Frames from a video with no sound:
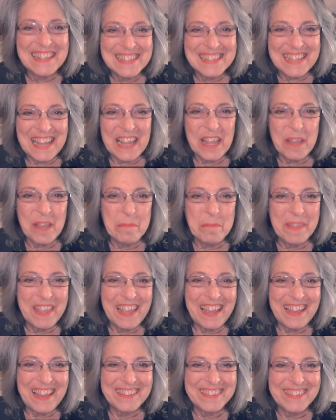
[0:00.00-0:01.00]
the same
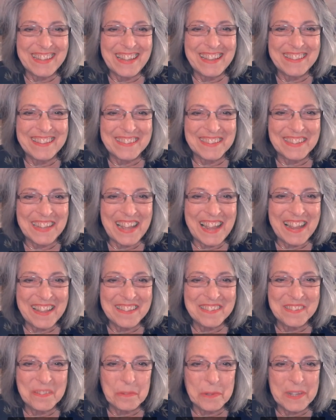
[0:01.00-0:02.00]
guest as
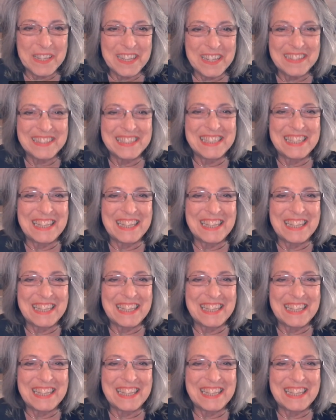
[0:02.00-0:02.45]
last week,